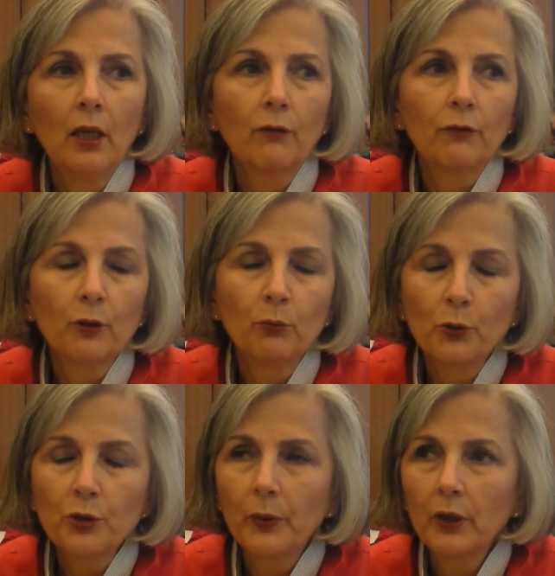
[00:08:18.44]
for the
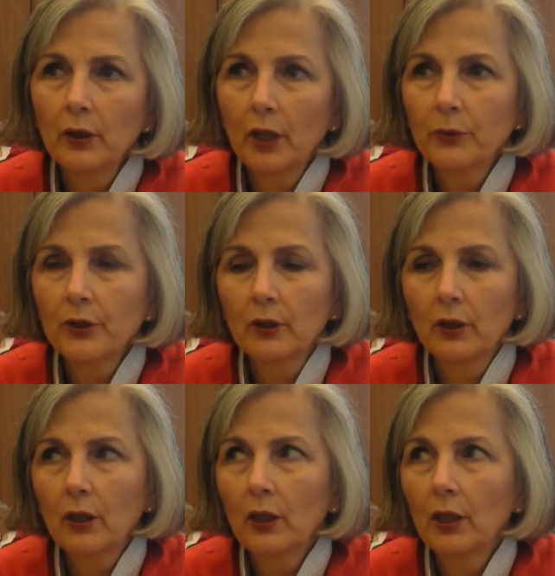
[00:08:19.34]
most part, libraries and
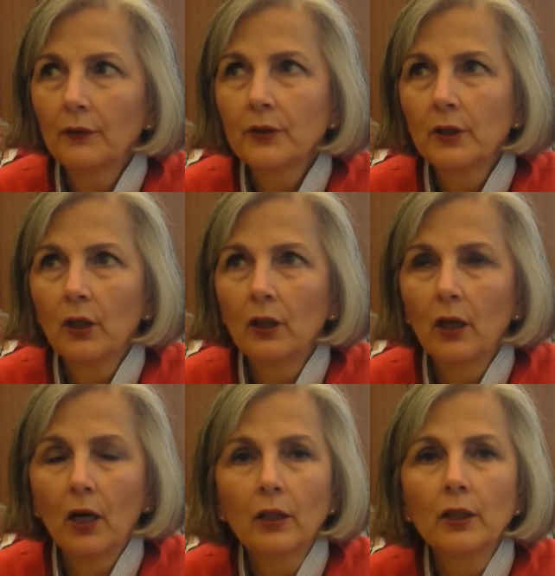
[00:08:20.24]
archives
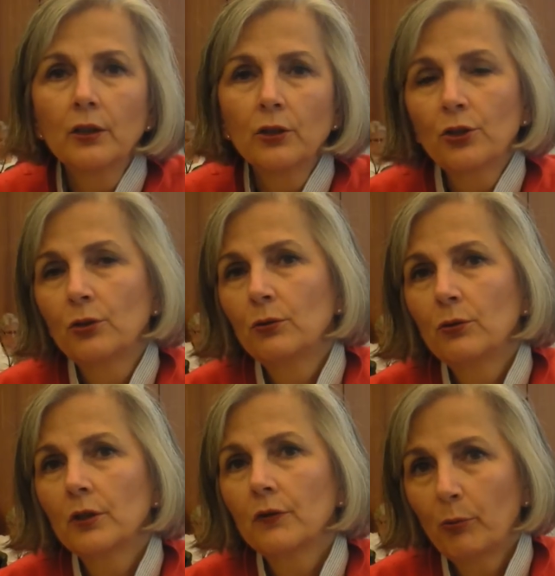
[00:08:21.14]
are in the
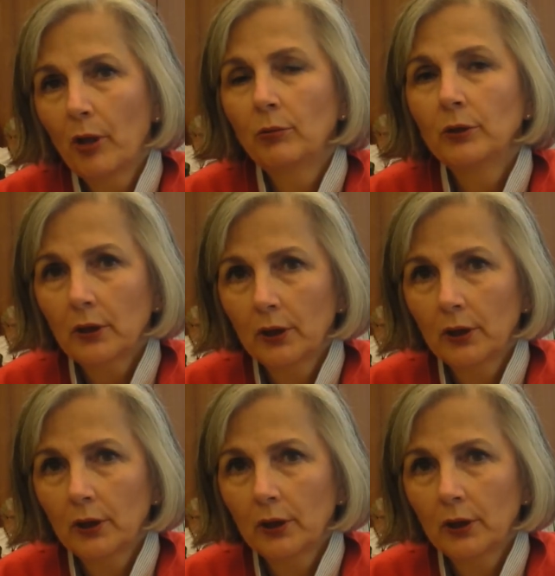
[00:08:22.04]
shoes of the public.